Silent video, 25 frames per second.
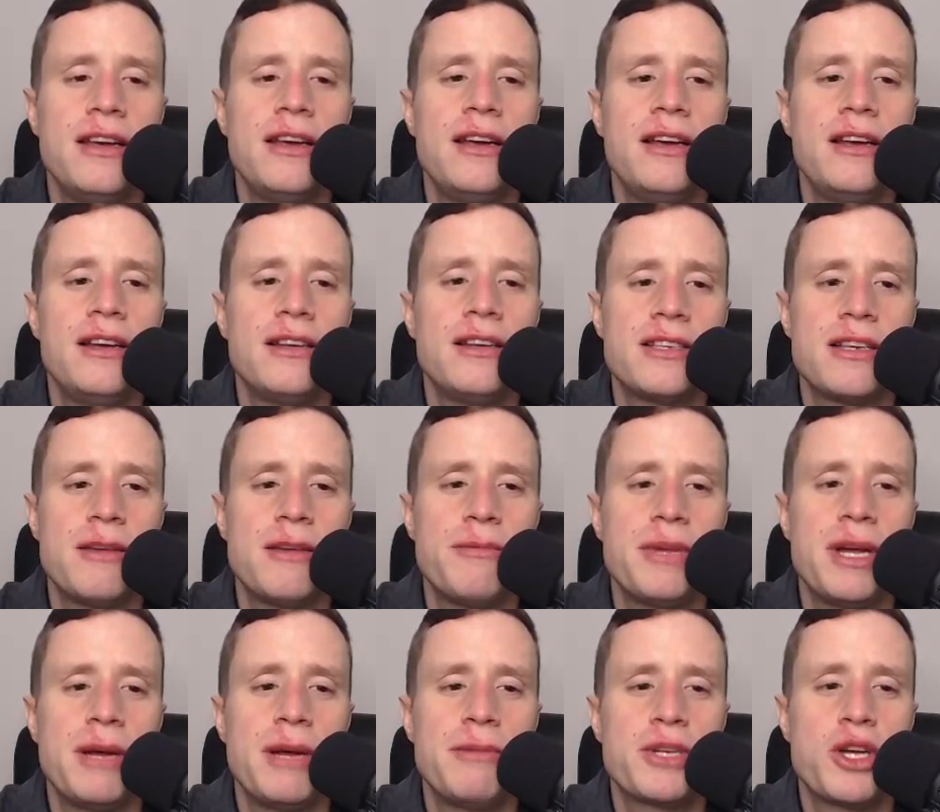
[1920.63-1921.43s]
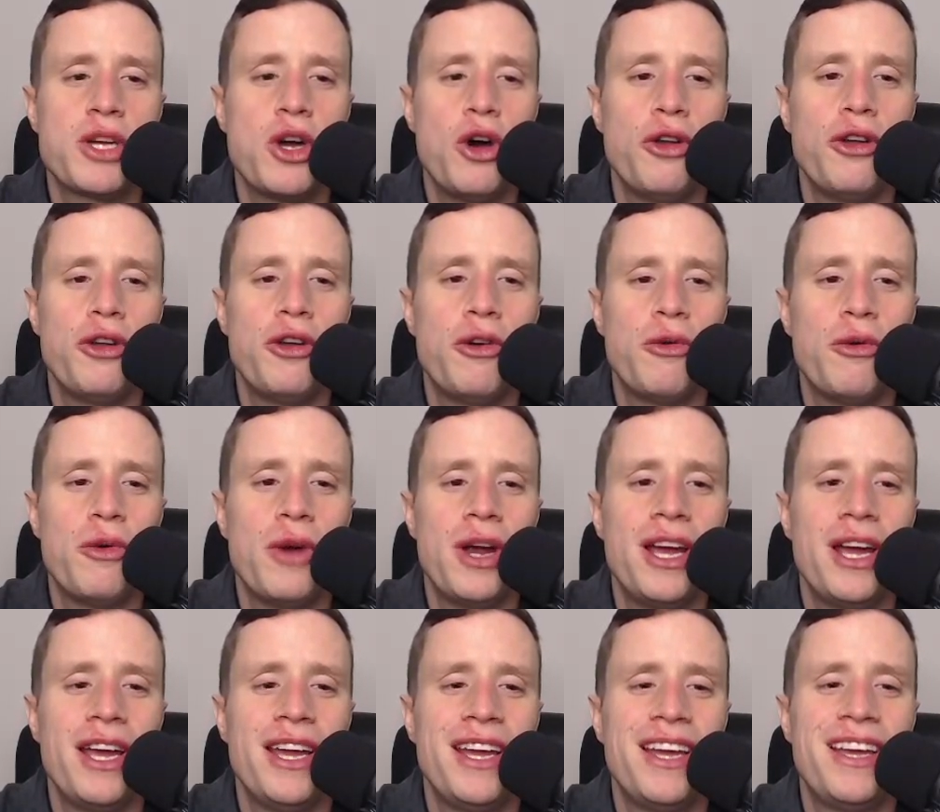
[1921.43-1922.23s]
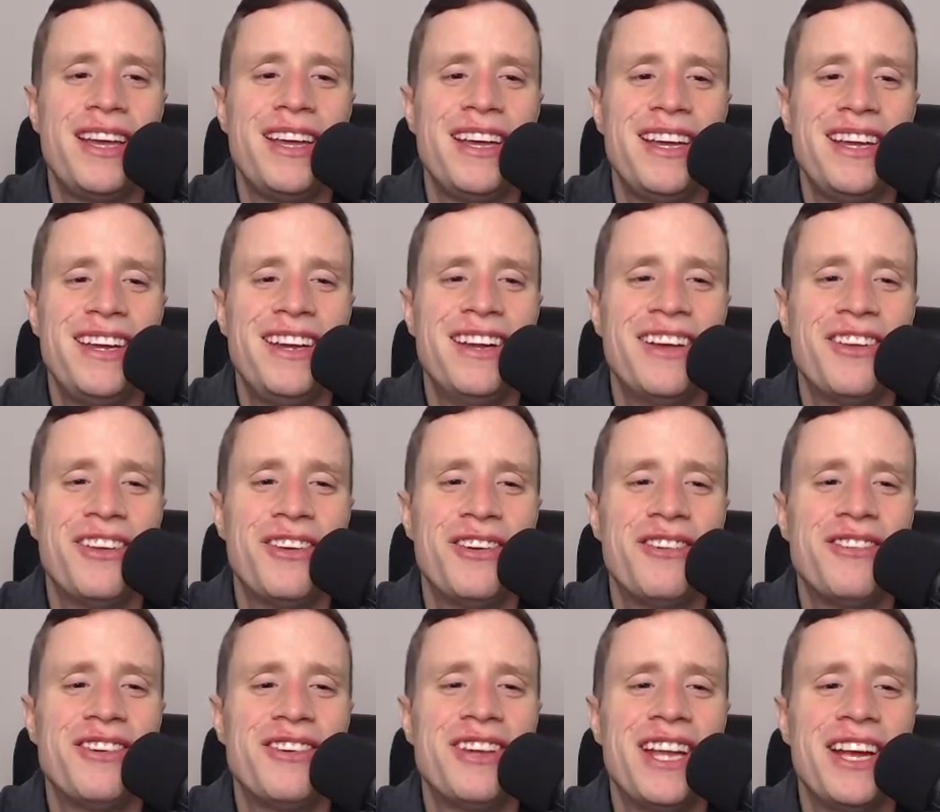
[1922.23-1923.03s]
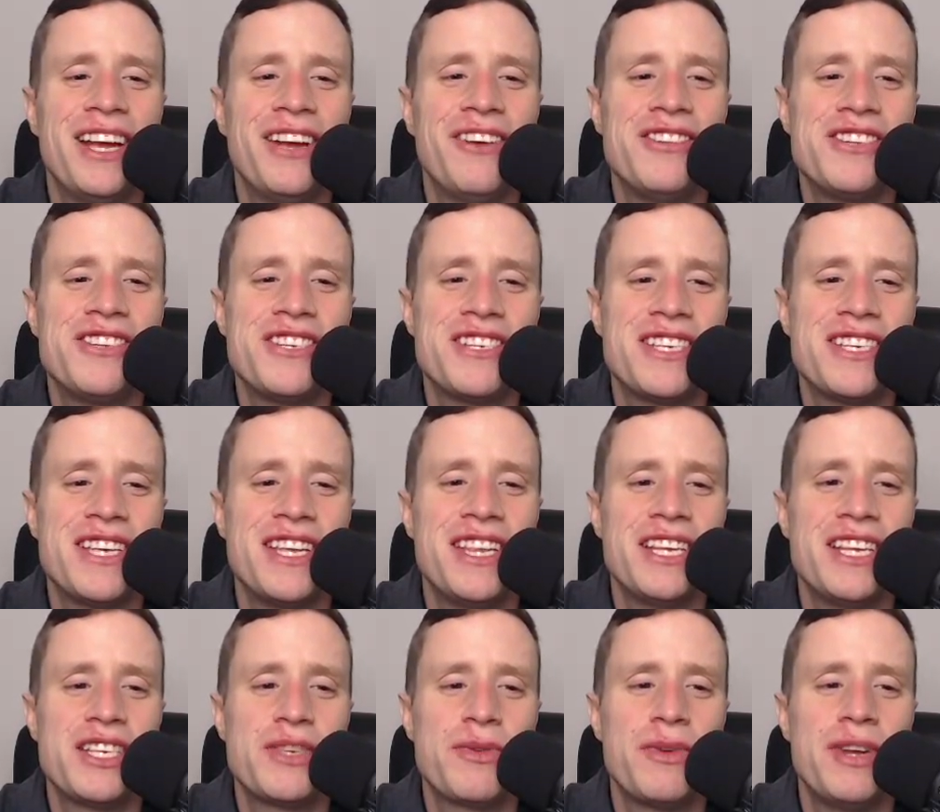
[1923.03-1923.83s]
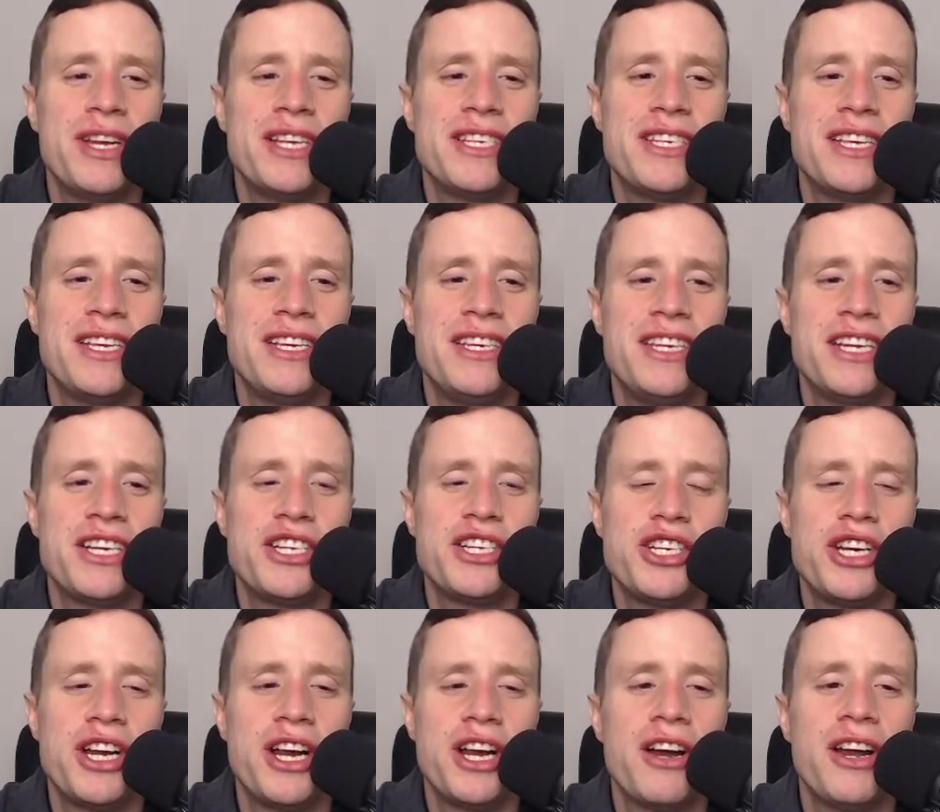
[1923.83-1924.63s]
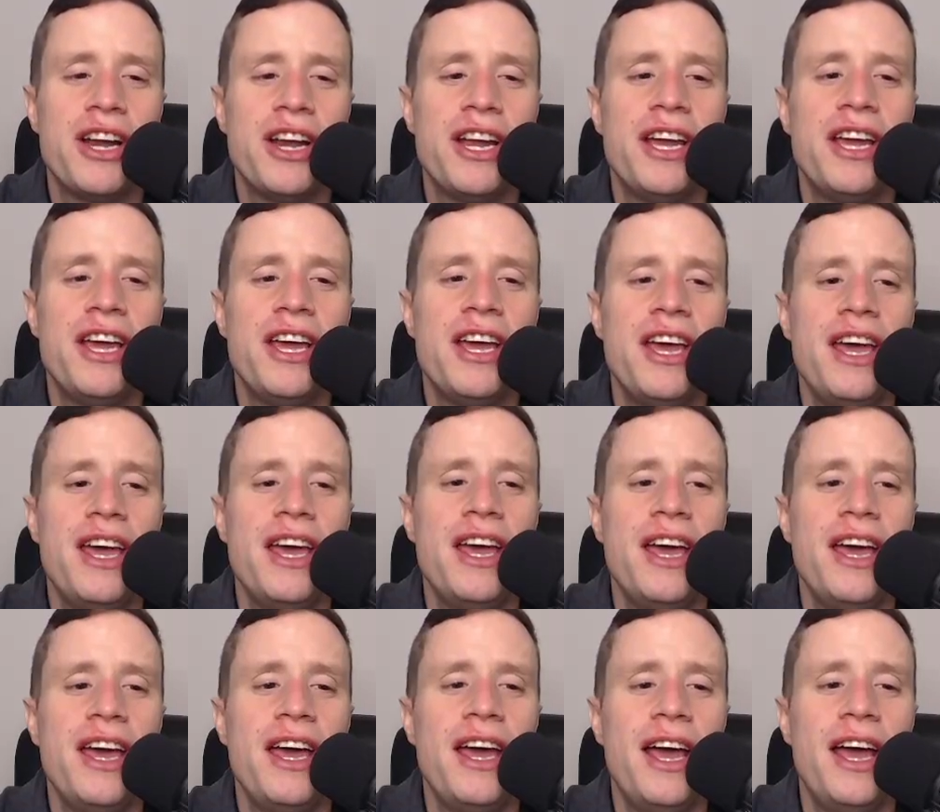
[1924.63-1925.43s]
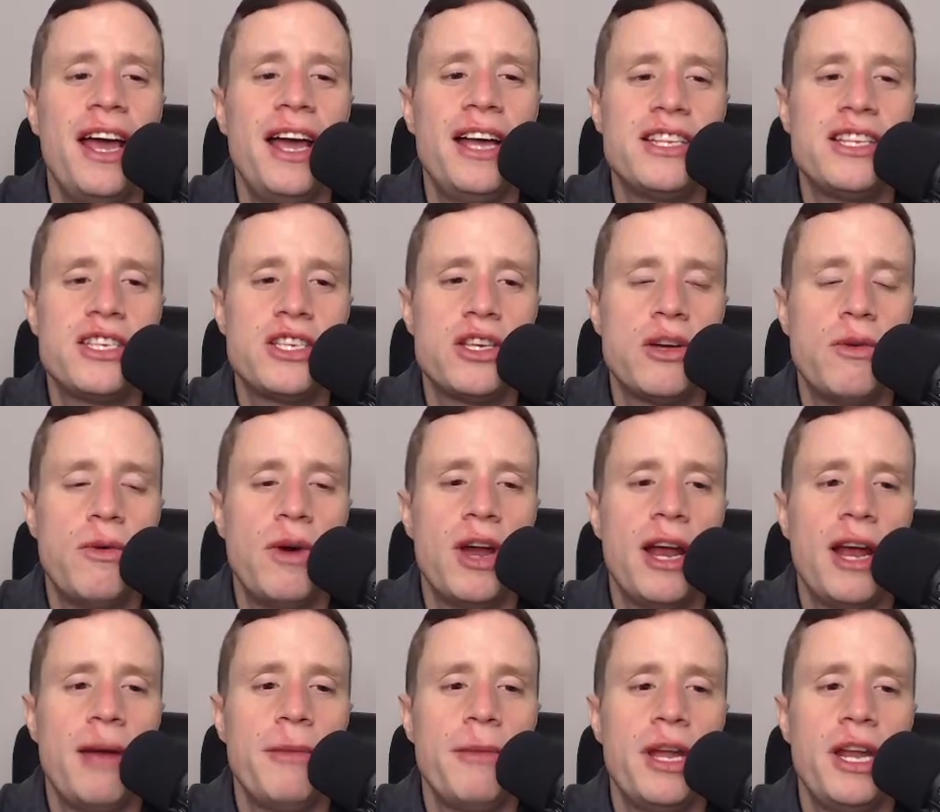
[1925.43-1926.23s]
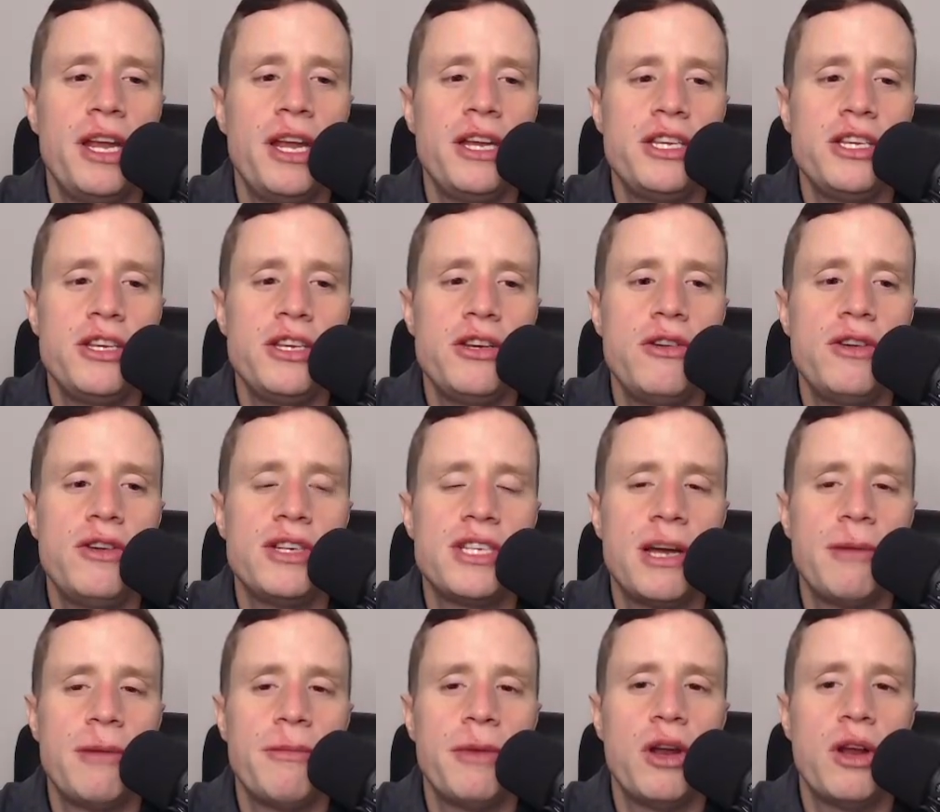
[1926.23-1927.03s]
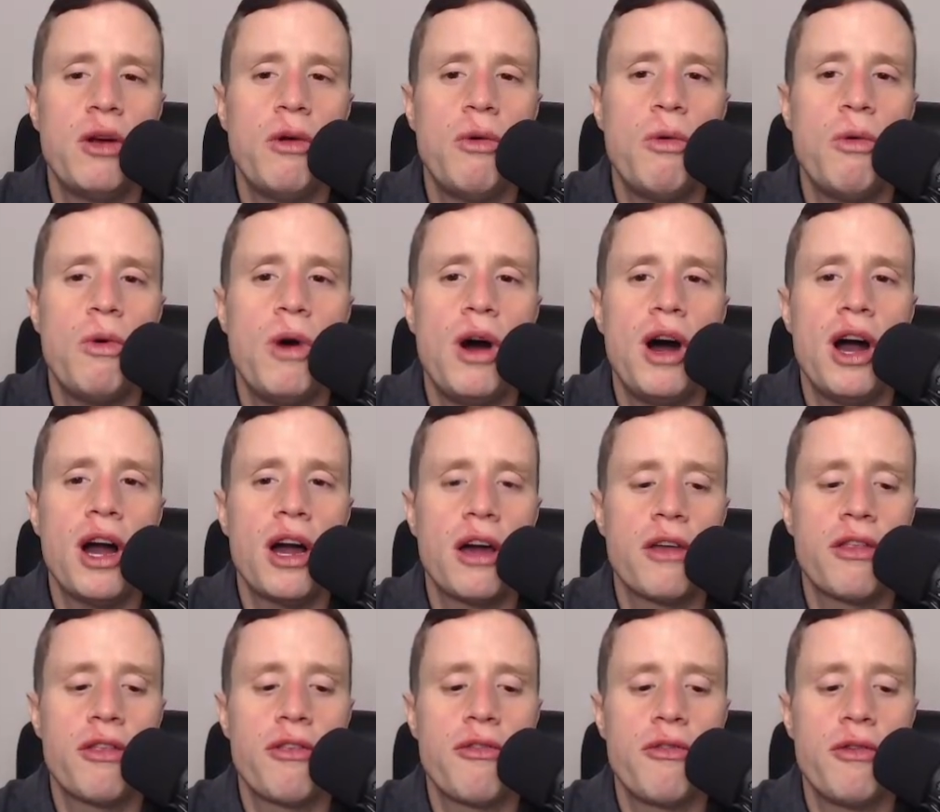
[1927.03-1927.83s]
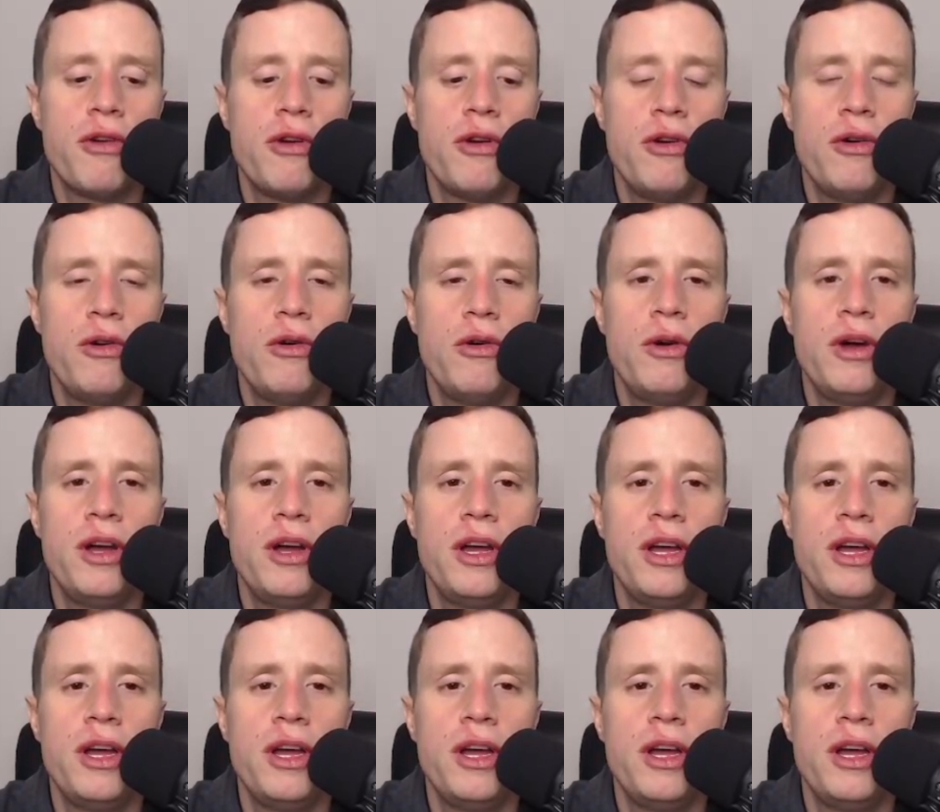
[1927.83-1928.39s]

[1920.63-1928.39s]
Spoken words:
sometimes called an array in other languages, and this one is a dictionary. And so what I'm going to do is I'm going to walk through